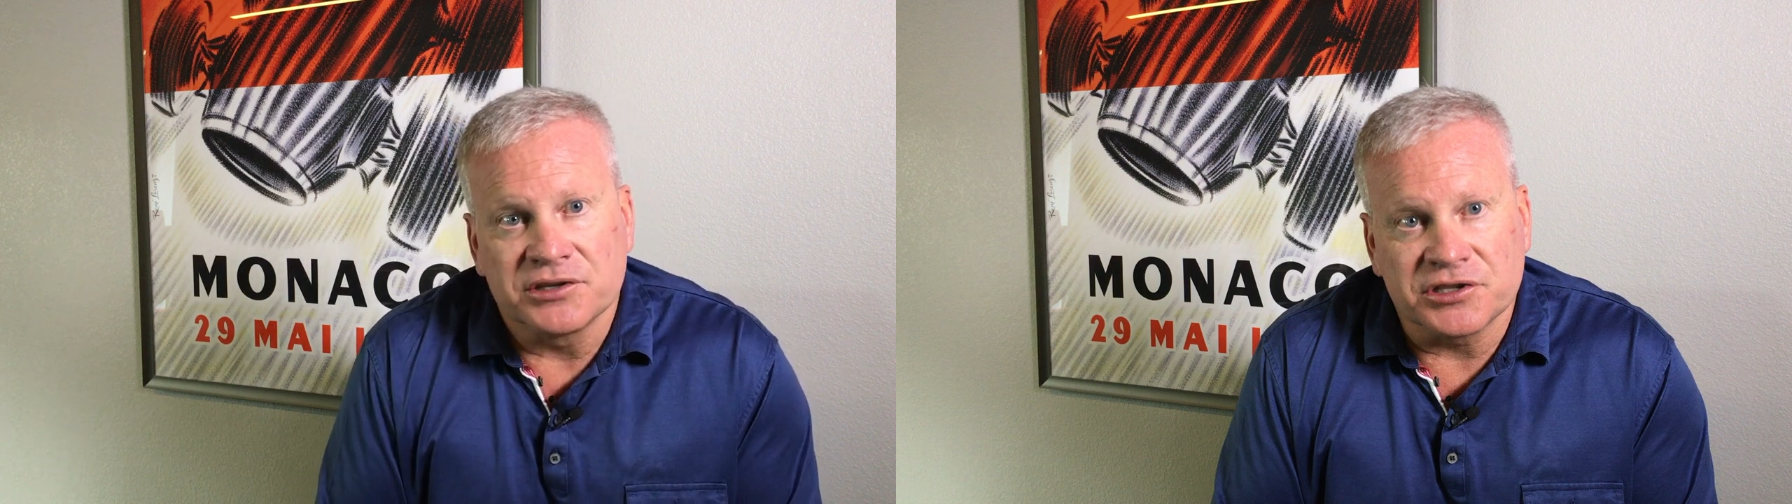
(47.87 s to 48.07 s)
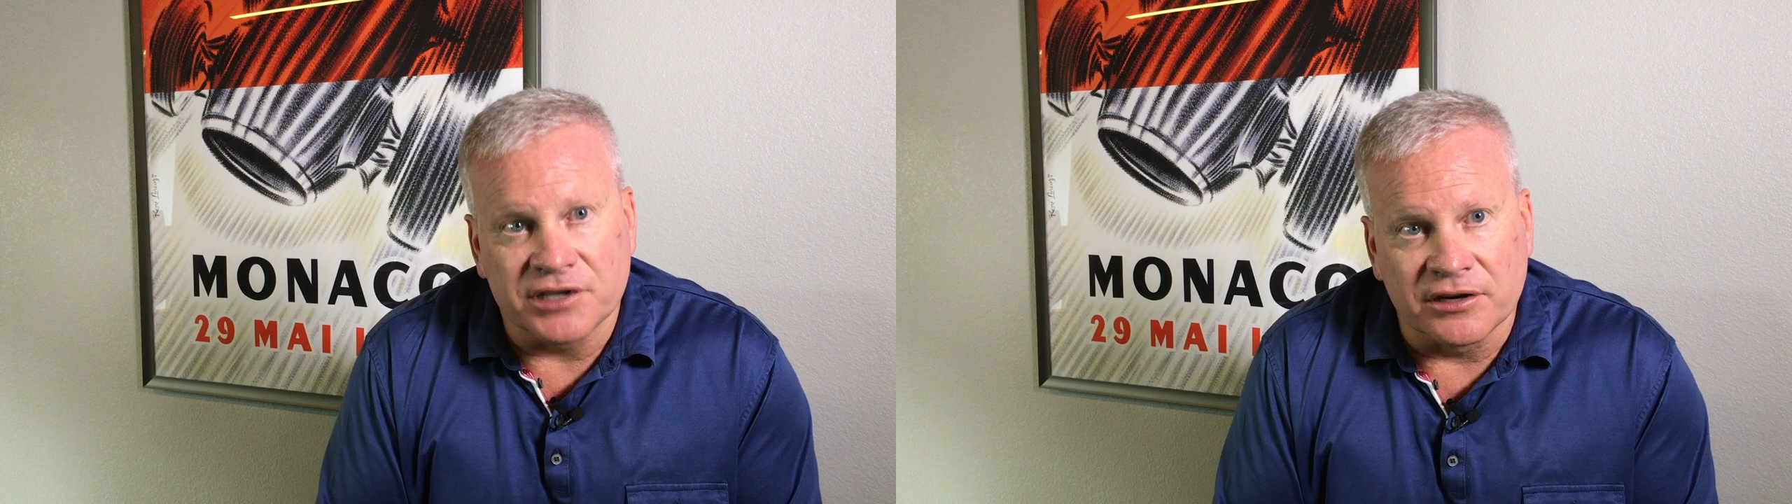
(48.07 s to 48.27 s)

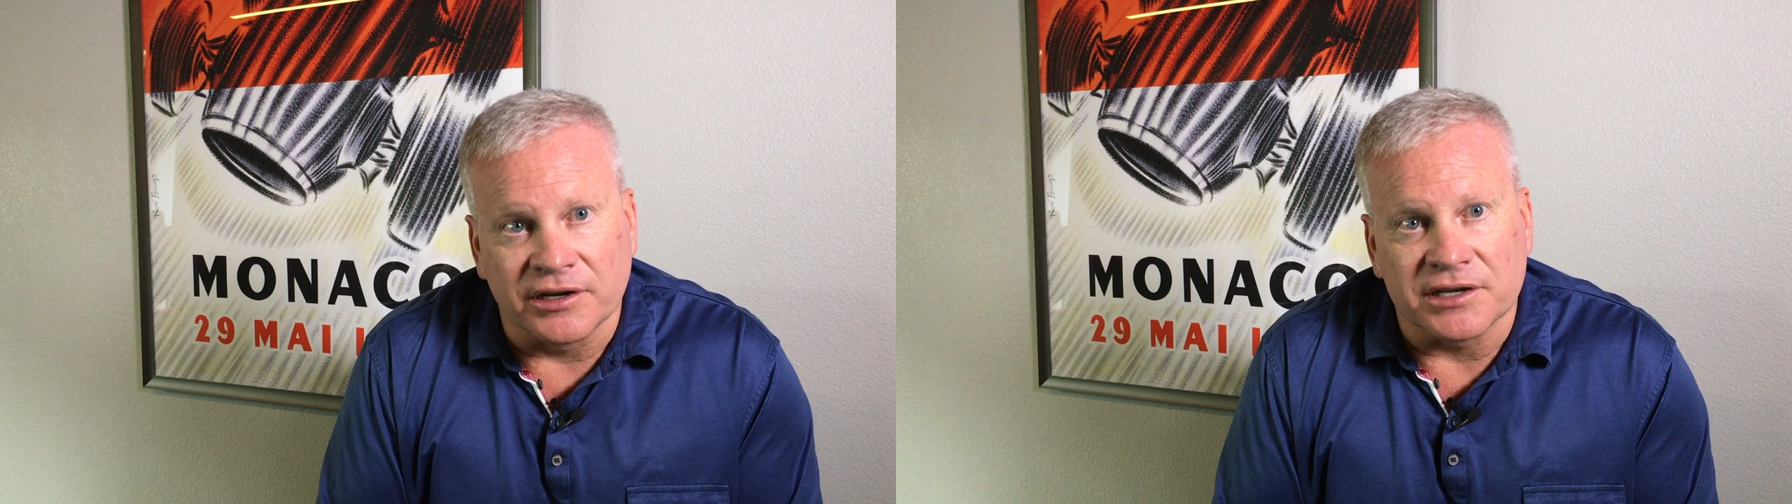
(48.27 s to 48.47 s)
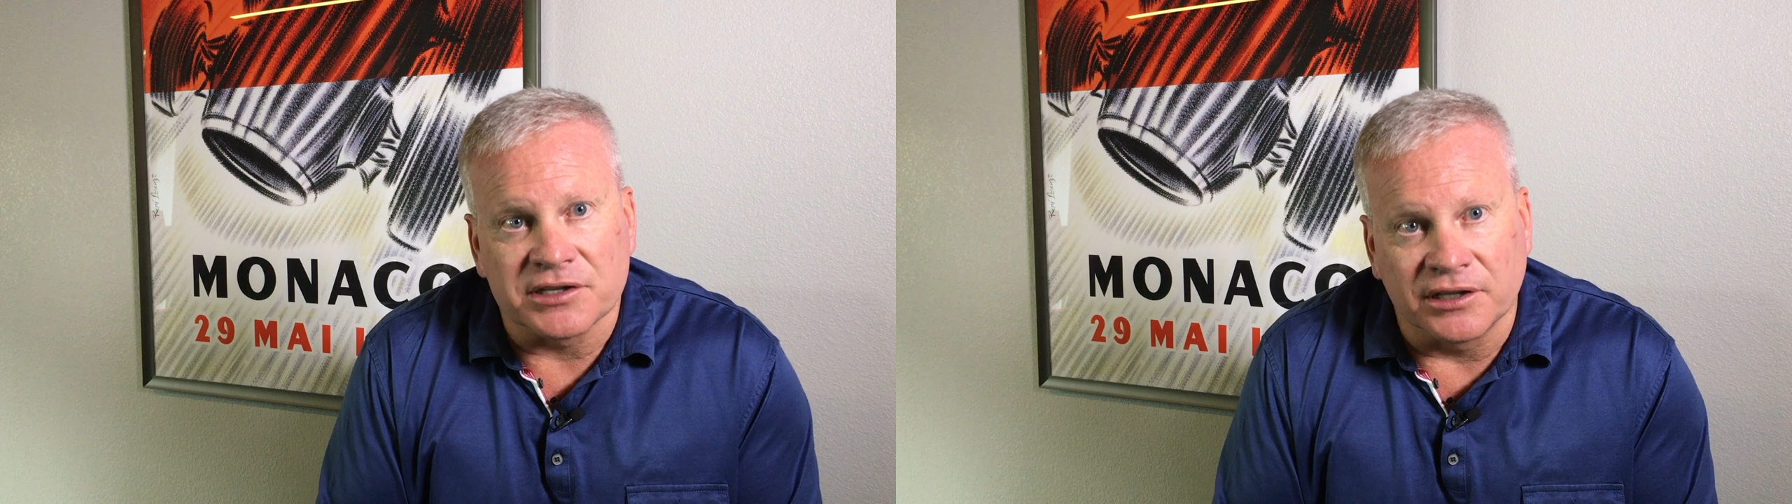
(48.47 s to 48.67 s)

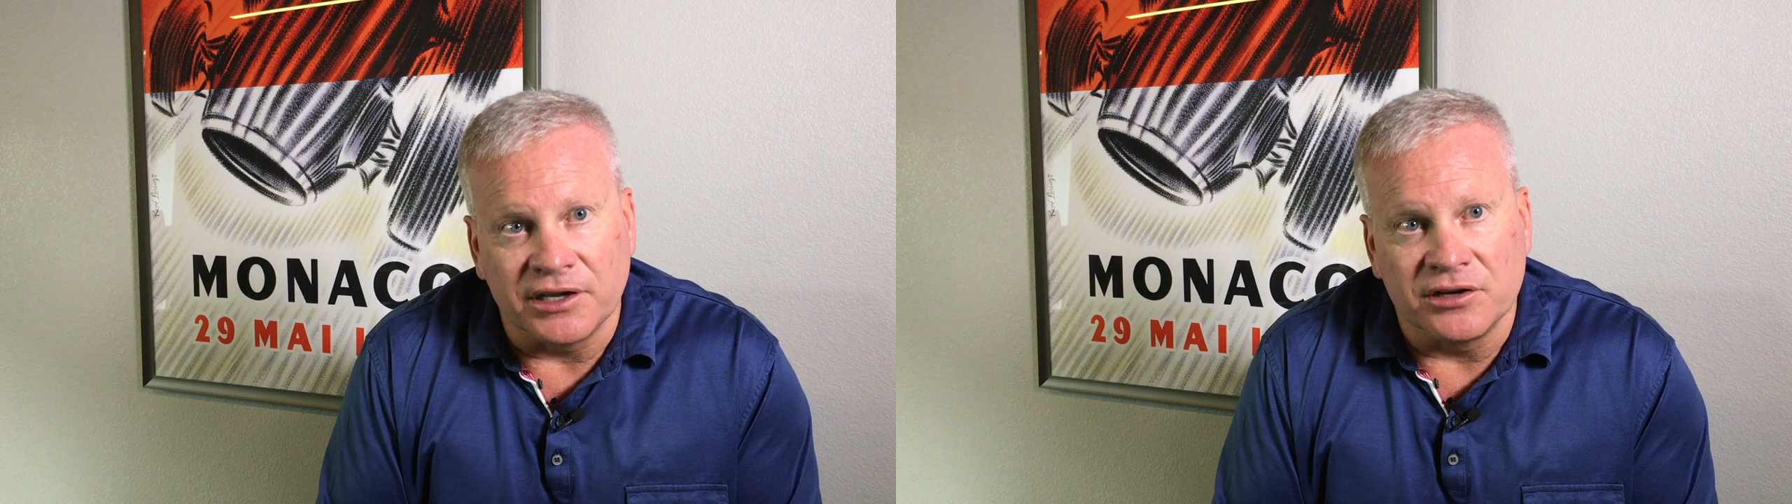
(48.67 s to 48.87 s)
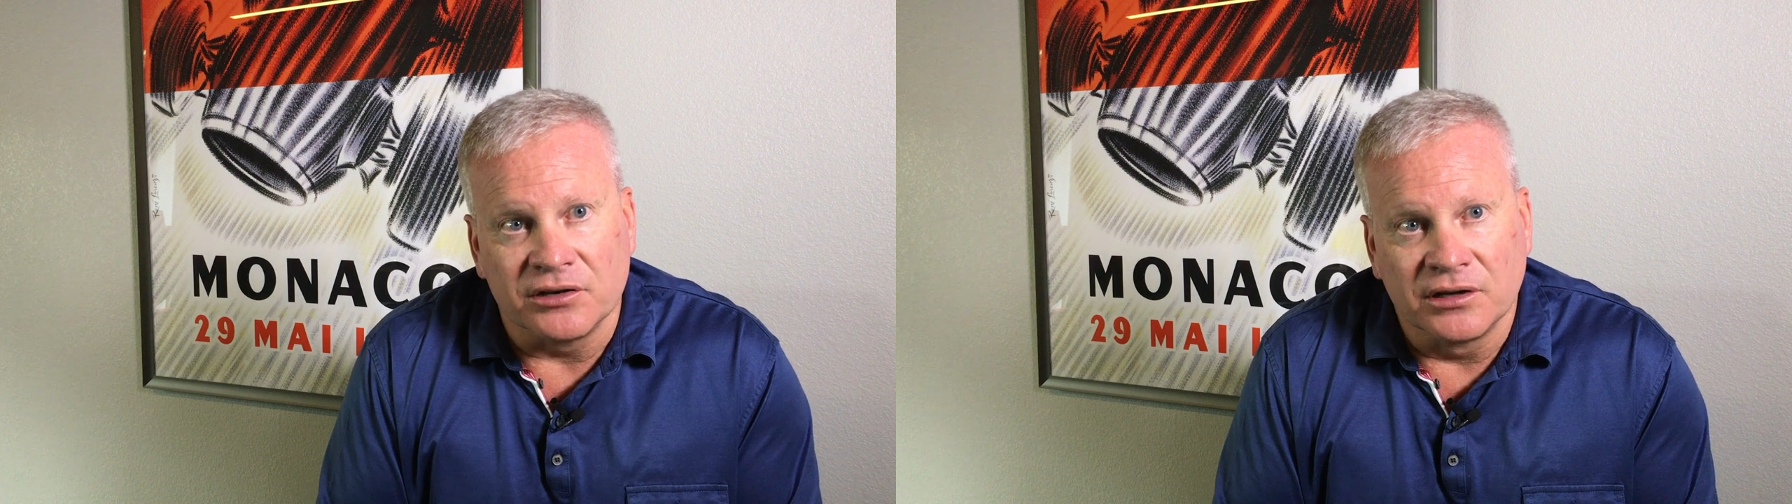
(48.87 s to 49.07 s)
serious
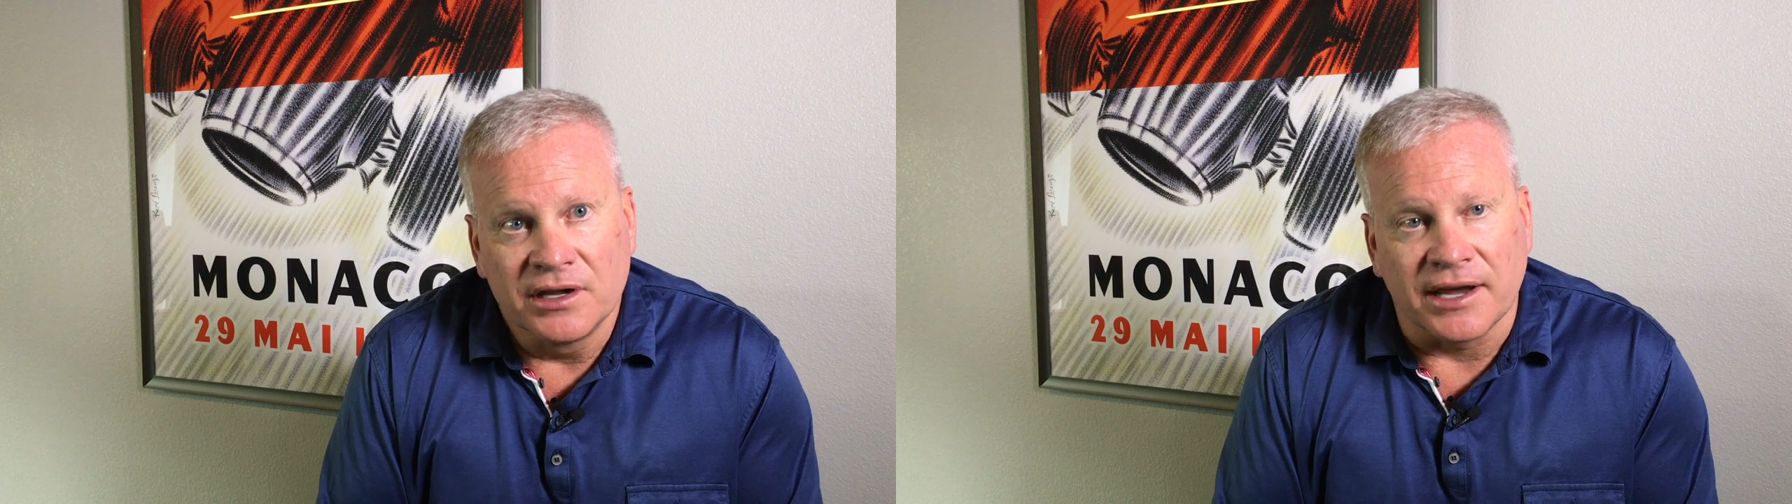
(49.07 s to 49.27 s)
legal